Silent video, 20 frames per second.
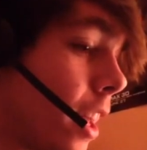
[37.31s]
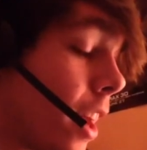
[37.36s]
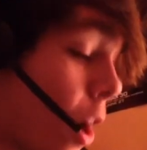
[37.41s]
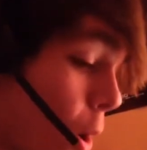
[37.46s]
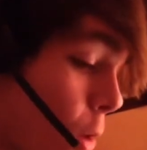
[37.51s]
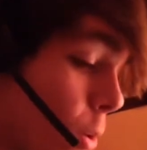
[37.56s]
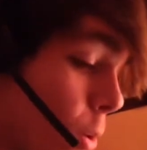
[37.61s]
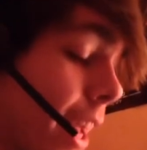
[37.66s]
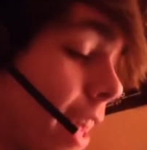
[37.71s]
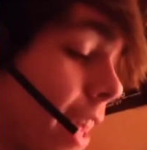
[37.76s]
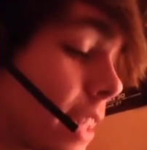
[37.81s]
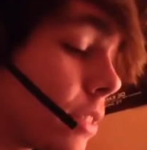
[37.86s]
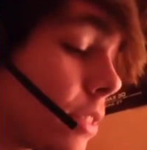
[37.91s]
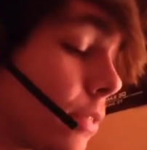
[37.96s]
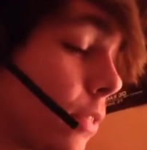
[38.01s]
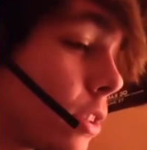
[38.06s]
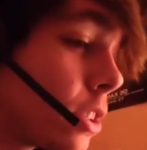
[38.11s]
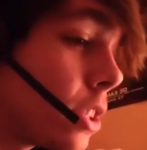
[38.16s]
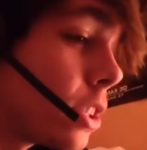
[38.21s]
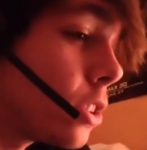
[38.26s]
Oh, yes. The
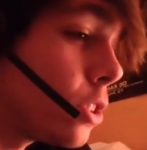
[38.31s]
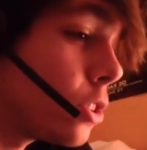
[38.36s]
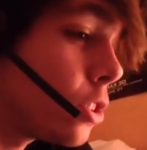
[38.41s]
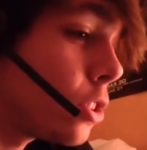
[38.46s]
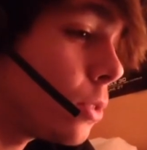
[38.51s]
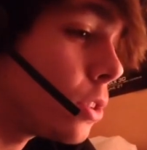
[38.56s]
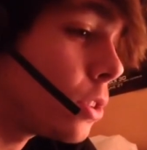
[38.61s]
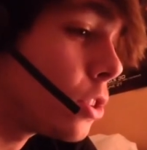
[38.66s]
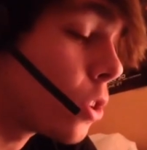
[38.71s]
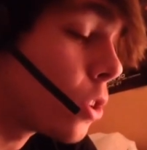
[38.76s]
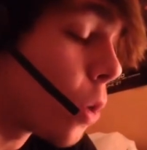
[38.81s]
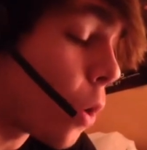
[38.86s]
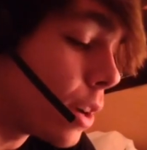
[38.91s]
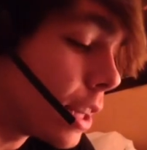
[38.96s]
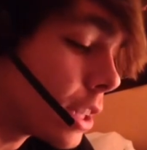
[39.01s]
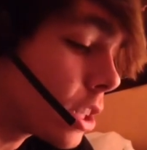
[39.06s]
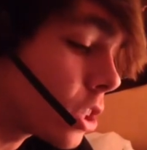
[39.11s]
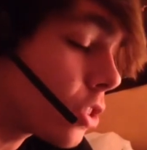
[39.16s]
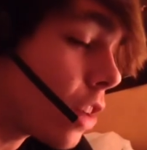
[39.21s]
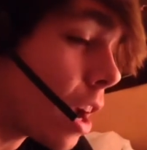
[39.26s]
first thing you do is you go on
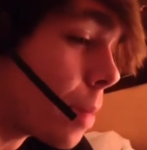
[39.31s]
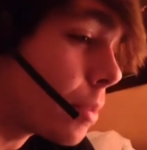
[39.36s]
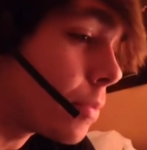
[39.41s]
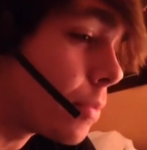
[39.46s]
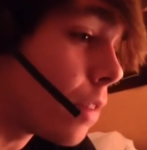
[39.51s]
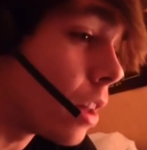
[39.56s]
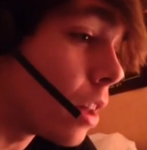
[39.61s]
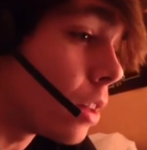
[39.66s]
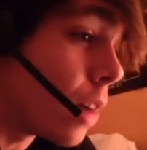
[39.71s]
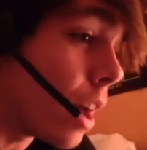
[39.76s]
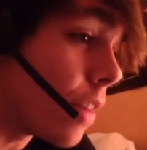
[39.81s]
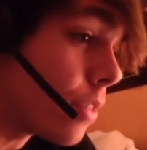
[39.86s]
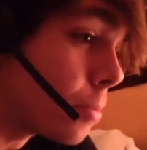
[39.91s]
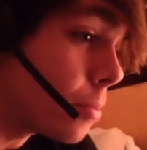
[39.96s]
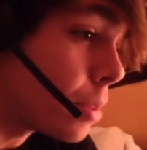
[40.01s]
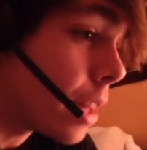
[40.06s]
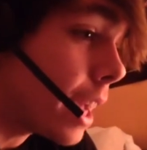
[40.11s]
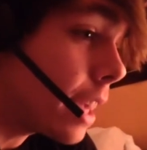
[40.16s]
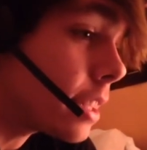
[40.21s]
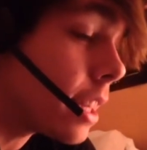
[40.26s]
Instagram and follow Evan
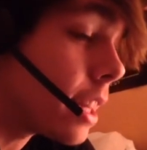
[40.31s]
Blake.